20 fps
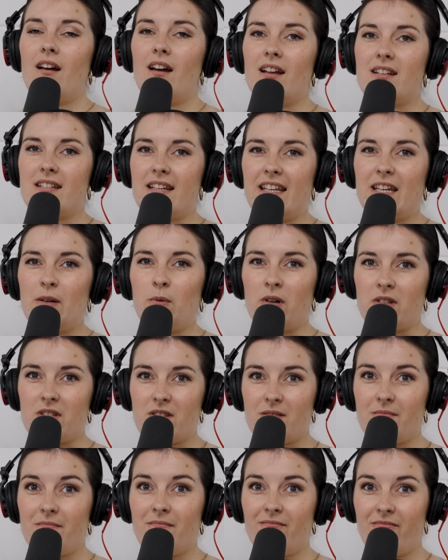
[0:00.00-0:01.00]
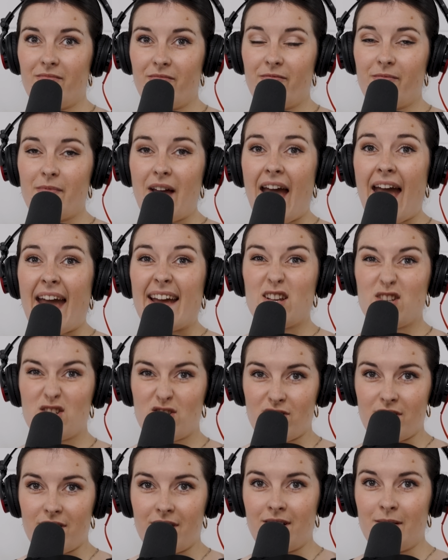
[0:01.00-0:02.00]
I tell you what's beautiful,
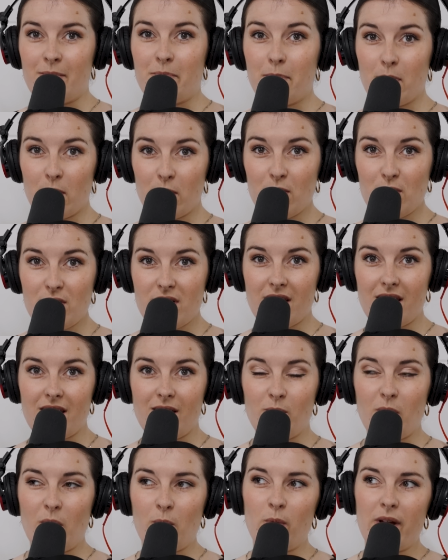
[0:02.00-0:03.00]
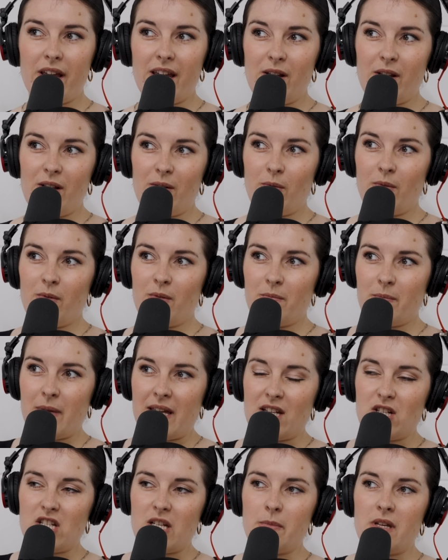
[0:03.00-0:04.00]
extra bougie. When we, me
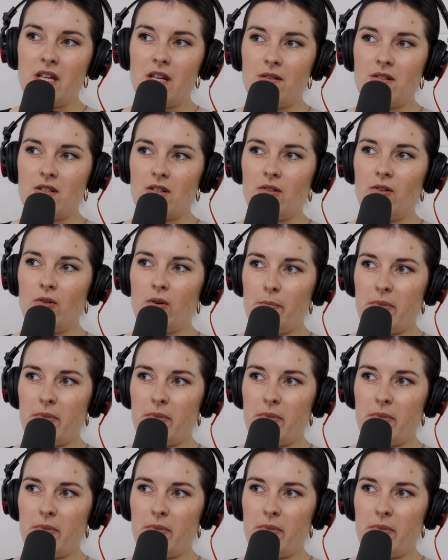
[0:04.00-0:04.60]
and Jimmy used to go to